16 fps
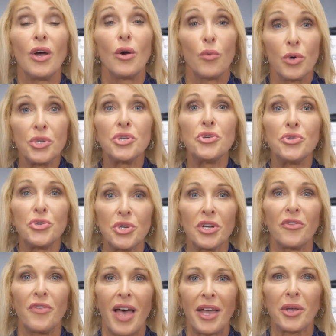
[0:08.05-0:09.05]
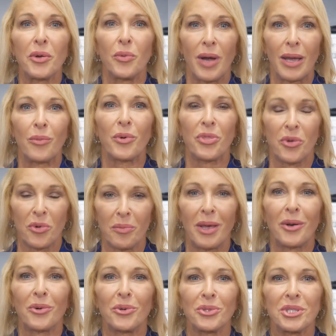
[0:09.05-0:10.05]
which you should evaluate with your
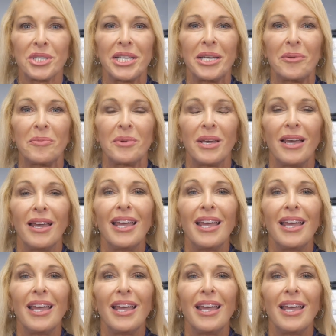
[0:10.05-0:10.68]
medical team.